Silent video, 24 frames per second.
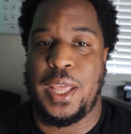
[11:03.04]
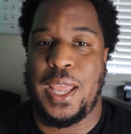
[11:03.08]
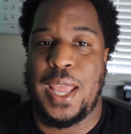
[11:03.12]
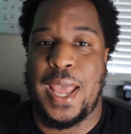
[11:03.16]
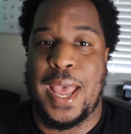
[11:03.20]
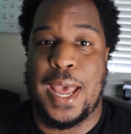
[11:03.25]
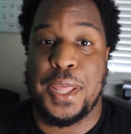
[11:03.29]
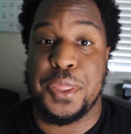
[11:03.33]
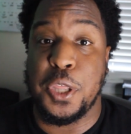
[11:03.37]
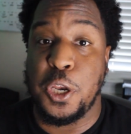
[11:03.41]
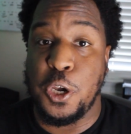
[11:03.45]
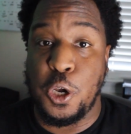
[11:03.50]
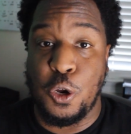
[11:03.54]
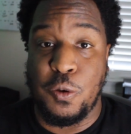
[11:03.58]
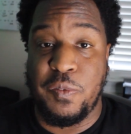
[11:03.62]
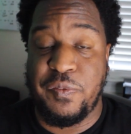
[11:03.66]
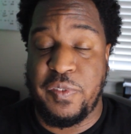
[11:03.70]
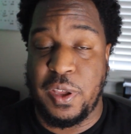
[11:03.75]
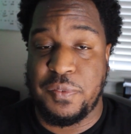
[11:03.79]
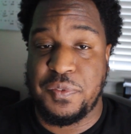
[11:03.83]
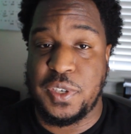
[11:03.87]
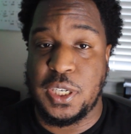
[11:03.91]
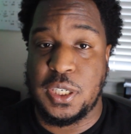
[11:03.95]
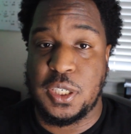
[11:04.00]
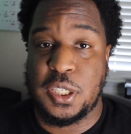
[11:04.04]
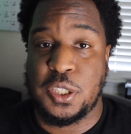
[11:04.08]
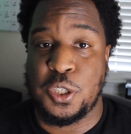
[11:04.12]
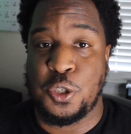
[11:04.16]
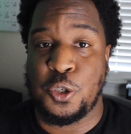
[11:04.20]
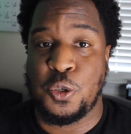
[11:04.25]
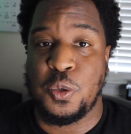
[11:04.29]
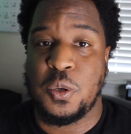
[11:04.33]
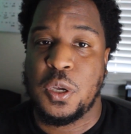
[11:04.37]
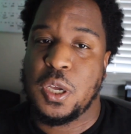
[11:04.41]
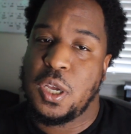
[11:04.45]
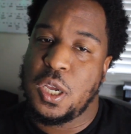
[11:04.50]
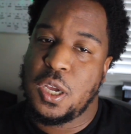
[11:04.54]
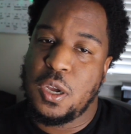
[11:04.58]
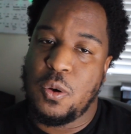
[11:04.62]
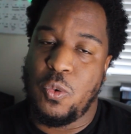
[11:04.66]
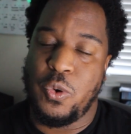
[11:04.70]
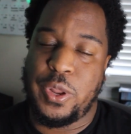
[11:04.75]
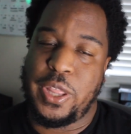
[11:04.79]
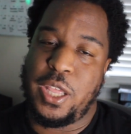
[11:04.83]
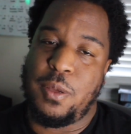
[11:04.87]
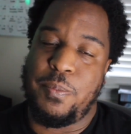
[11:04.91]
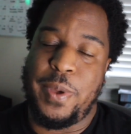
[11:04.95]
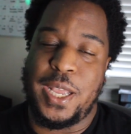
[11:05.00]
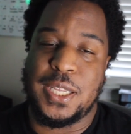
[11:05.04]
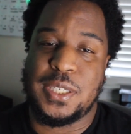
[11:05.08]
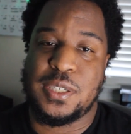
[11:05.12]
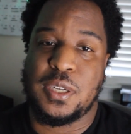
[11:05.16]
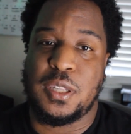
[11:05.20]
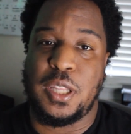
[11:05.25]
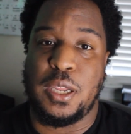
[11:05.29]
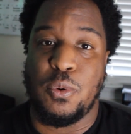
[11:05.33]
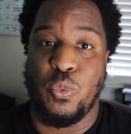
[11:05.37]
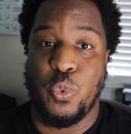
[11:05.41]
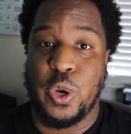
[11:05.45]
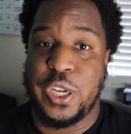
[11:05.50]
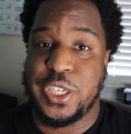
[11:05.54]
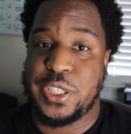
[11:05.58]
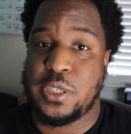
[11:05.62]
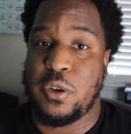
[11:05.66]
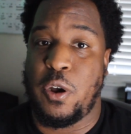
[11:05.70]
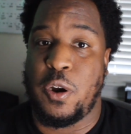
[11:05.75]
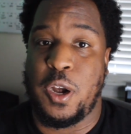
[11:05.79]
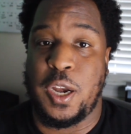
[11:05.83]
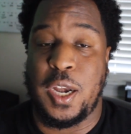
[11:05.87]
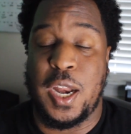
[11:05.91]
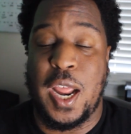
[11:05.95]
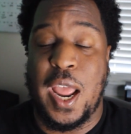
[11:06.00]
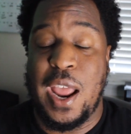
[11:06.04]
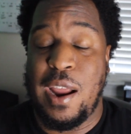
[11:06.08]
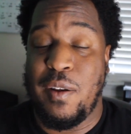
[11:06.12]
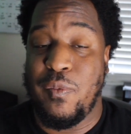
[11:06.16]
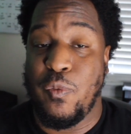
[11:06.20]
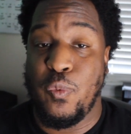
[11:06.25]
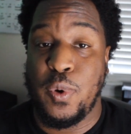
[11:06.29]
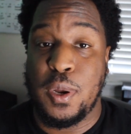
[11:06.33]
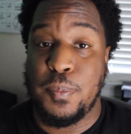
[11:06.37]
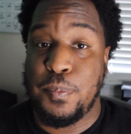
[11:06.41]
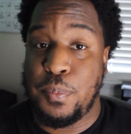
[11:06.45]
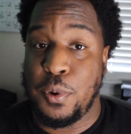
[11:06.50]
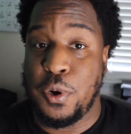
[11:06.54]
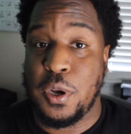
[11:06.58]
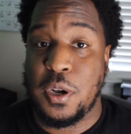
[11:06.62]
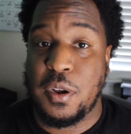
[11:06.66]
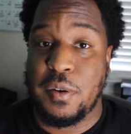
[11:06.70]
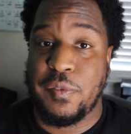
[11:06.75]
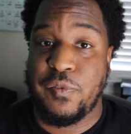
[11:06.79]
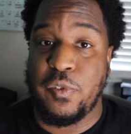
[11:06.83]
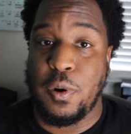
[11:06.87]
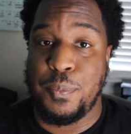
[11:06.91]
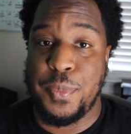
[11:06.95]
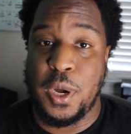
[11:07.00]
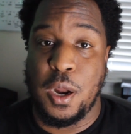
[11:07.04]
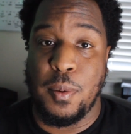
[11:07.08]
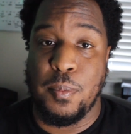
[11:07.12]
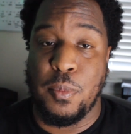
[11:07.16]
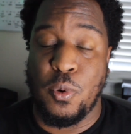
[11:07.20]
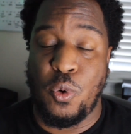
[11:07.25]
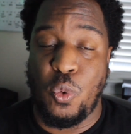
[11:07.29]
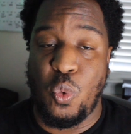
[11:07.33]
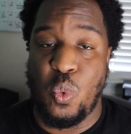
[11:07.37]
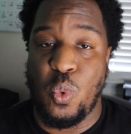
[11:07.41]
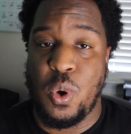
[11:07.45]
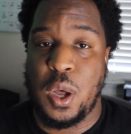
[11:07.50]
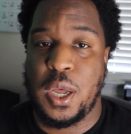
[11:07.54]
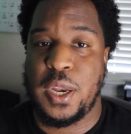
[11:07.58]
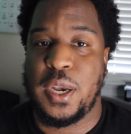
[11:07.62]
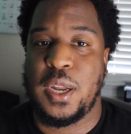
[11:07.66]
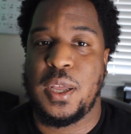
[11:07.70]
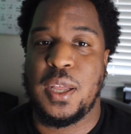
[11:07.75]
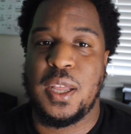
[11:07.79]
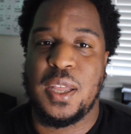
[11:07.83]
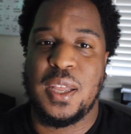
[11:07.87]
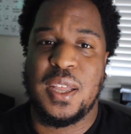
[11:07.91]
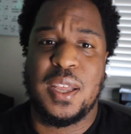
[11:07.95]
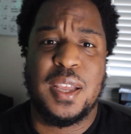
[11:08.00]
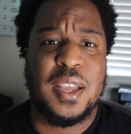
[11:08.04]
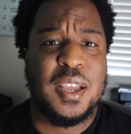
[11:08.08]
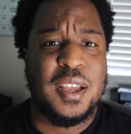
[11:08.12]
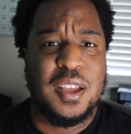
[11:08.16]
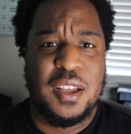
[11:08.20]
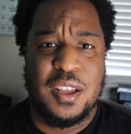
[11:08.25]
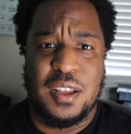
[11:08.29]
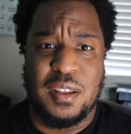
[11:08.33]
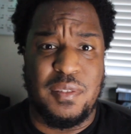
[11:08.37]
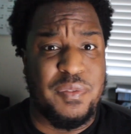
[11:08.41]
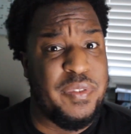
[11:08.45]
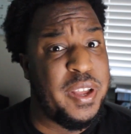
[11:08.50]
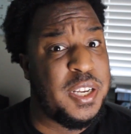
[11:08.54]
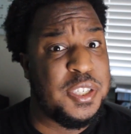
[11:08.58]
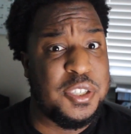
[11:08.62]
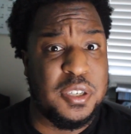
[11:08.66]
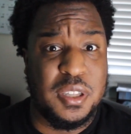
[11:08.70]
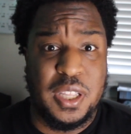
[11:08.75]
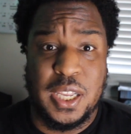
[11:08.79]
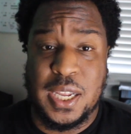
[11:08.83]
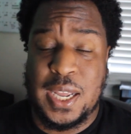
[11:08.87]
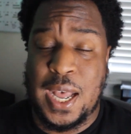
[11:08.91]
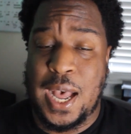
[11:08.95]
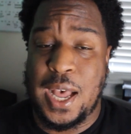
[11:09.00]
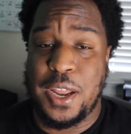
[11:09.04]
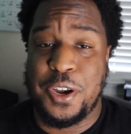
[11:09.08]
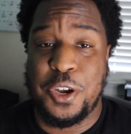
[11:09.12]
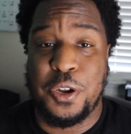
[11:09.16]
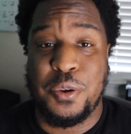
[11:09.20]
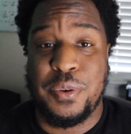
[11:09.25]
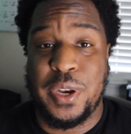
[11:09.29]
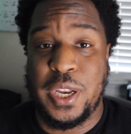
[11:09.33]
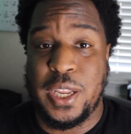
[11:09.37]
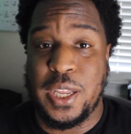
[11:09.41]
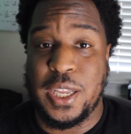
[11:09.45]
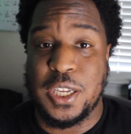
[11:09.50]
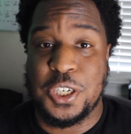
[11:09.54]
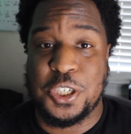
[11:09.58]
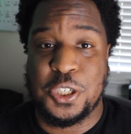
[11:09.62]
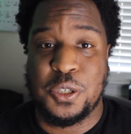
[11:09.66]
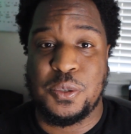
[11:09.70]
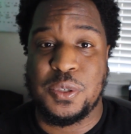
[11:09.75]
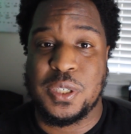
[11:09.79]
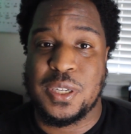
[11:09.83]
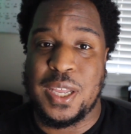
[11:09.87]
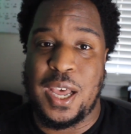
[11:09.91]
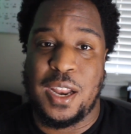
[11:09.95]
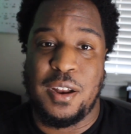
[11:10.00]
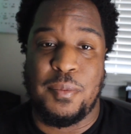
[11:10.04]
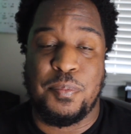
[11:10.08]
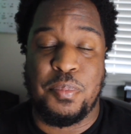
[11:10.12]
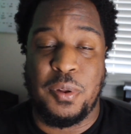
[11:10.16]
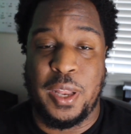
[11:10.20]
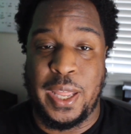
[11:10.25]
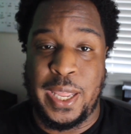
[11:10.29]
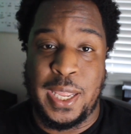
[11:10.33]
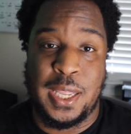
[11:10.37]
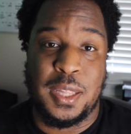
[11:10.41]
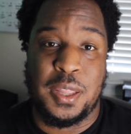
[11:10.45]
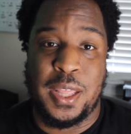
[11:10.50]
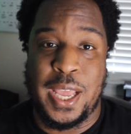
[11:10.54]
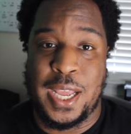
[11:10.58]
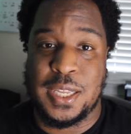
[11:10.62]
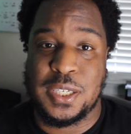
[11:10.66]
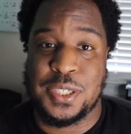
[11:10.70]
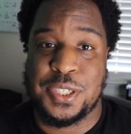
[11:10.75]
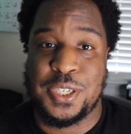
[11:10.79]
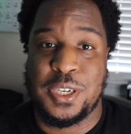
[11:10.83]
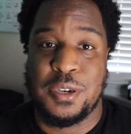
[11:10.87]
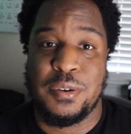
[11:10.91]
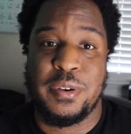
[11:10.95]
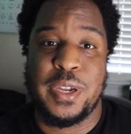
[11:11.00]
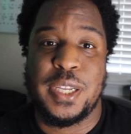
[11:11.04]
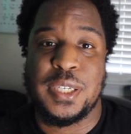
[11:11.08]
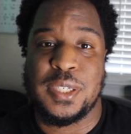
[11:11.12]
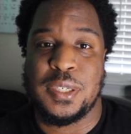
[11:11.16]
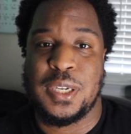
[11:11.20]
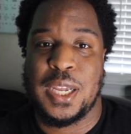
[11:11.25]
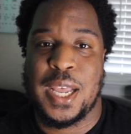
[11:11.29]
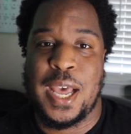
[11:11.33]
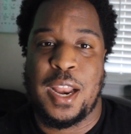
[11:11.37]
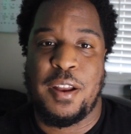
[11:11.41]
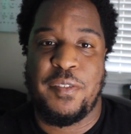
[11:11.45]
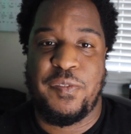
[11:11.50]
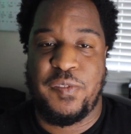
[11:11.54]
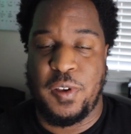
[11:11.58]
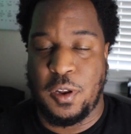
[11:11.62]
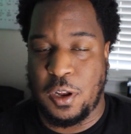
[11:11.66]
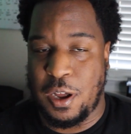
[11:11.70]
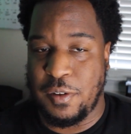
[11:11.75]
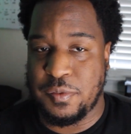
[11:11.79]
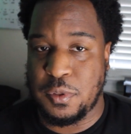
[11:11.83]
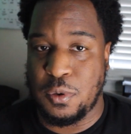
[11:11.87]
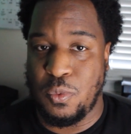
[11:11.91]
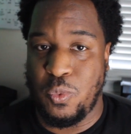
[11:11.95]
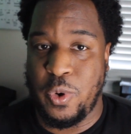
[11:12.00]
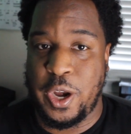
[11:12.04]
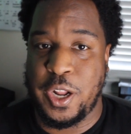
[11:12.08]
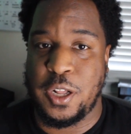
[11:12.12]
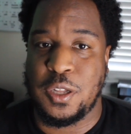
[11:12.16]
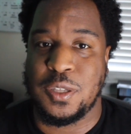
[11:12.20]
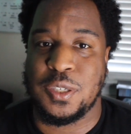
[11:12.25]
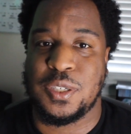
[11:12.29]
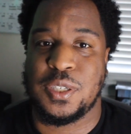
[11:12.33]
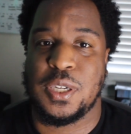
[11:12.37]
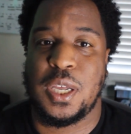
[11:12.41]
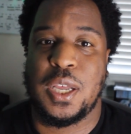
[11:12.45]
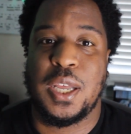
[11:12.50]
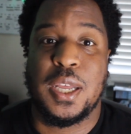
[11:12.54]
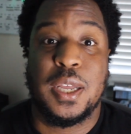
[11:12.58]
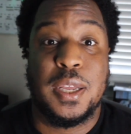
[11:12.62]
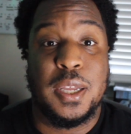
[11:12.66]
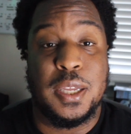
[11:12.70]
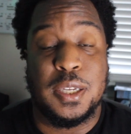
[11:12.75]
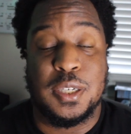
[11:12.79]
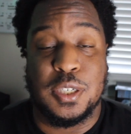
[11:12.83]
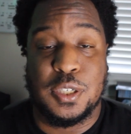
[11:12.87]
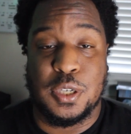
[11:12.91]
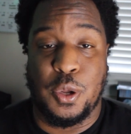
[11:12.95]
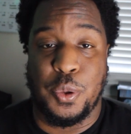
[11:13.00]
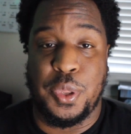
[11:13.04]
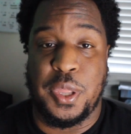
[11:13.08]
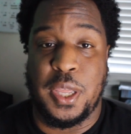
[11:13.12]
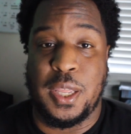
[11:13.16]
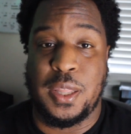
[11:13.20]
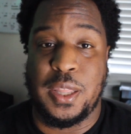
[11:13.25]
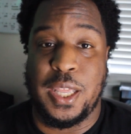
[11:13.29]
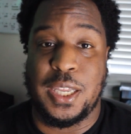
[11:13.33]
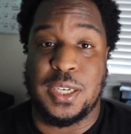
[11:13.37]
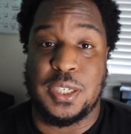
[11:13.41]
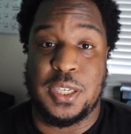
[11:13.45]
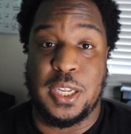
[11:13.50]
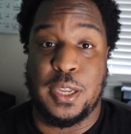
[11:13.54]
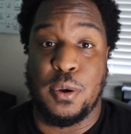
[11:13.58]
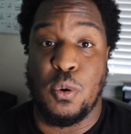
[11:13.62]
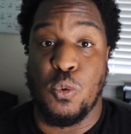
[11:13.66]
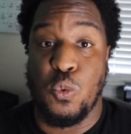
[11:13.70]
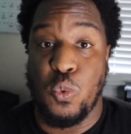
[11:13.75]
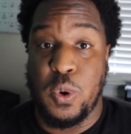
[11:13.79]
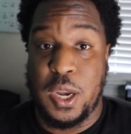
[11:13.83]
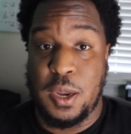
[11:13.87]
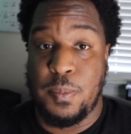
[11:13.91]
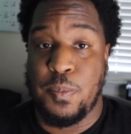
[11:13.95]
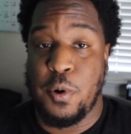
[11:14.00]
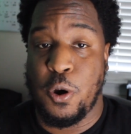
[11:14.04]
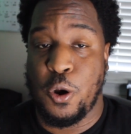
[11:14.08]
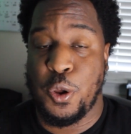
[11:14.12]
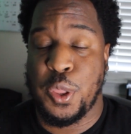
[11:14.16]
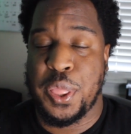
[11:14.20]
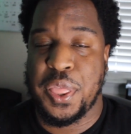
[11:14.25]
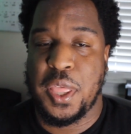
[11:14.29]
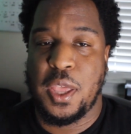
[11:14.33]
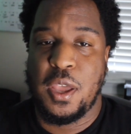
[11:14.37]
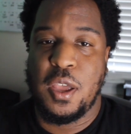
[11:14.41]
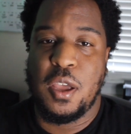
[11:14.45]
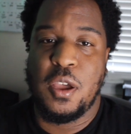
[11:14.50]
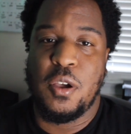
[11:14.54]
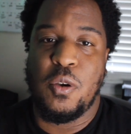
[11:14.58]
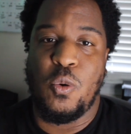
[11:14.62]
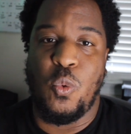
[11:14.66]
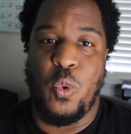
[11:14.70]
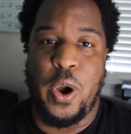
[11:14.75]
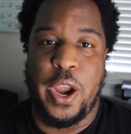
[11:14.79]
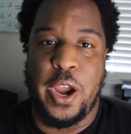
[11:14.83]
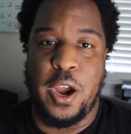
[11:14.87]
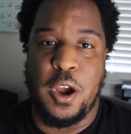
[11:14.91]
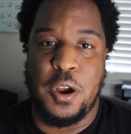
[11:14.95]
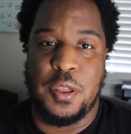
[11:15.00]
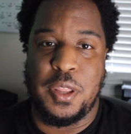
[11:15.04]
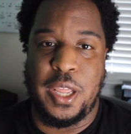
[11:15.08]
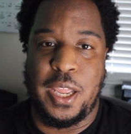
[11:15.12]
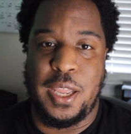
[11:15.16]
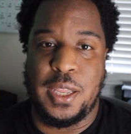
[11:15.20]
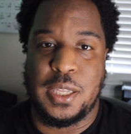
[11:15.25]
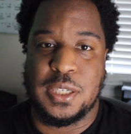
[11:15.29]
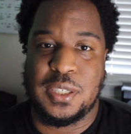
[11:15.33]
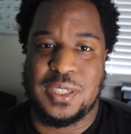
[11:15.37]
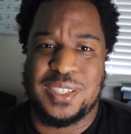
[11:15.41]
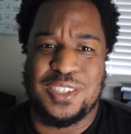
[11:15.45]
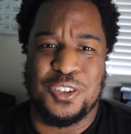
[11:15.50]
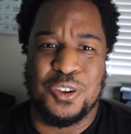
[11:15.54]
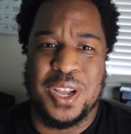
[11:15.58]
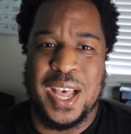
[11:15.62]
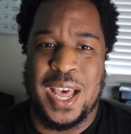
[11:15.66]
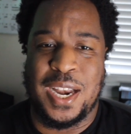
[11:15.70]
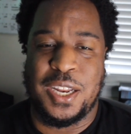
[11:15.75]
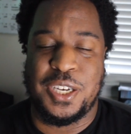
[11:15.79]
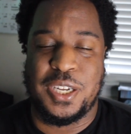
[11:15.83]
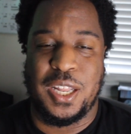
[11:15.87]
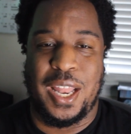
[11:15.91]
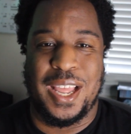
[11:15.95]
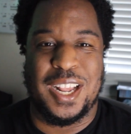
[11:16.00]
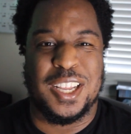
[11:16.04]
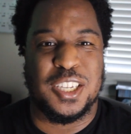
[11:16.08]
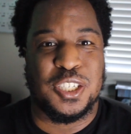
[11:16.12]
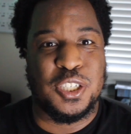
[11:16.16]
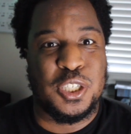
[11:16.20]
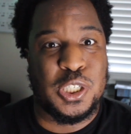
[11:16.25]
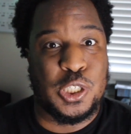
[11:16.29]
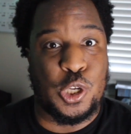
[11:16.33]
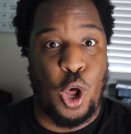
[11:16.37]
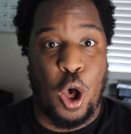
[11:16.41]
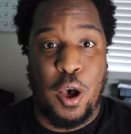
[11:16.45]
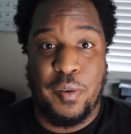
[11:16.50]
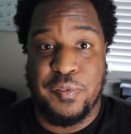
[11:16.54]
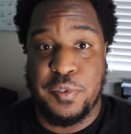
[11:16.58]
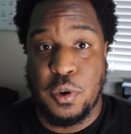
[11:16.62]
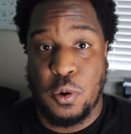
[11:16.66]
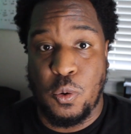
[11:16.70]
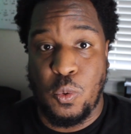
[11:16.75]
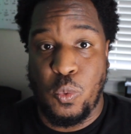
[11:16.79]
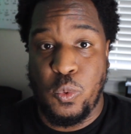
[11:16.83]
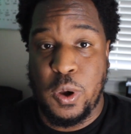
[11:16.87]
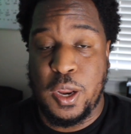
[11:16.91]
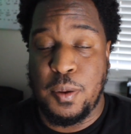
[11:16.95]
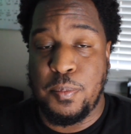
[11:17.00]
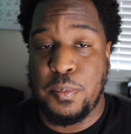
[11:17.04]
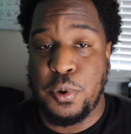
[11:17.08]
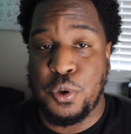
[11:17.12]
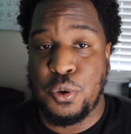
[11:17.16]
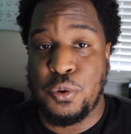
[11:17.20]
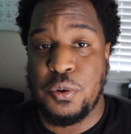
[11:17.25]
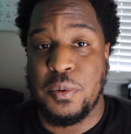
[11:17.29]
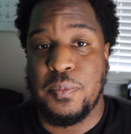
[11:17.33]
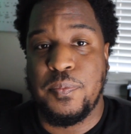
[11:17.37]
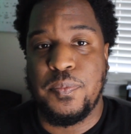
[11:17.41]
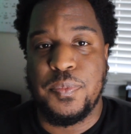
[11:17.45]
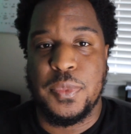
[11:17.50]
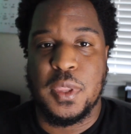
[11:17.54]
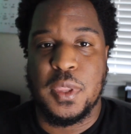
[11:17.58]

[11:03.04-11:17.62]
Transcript: they had the New 52, where they basically restarted every book from number one. Eventually, continuity issues kind of plagued that series and it kind of fell off the rails. And so then they did Rebirth, where they still kind of did like a soft reboot